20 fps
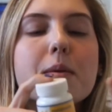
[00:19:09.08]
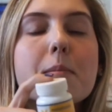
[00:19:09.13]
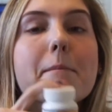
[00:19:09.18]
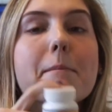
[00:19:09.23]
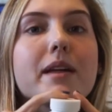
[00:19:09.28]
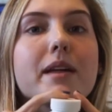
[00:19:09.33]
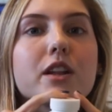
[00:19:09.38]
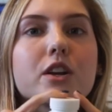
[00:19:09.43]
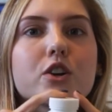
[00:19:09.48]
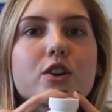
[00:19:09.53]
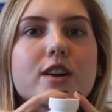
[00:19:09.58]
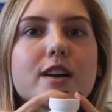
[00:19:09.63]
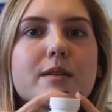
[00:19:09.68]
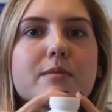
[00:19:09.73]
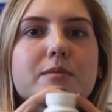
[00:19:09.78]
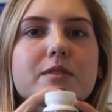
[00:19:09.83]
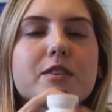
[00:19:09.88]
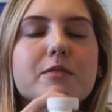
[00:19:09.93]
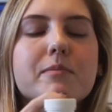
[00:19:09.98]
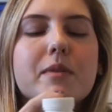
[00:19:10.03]

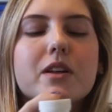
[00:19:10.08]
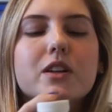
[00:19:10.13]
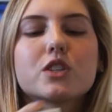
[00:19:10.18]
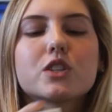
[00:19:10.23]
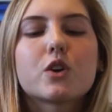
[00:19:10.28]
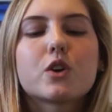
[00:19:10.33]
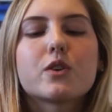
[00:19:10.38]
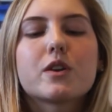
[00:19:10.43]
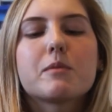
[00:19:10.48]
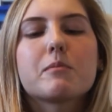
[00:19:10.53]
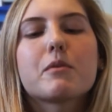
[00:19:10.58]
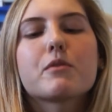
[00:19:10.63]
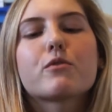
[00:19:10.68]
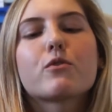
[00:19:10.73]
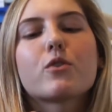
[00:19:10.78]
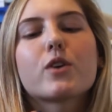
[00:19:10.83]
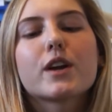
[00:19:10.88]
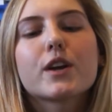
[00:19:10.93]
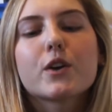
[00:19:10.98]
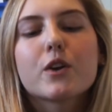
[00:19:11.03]
milligrams of melatonin
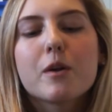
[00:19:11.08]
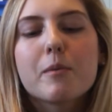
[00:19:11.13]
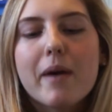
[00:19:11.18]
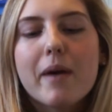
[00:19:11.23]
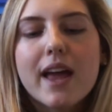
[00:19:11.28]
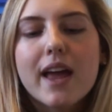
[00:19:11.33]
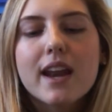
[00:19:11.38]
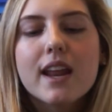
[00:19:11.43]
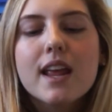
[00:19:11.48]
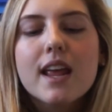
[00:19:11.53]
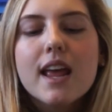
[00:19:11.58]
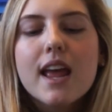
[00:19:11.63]
before I go to bed,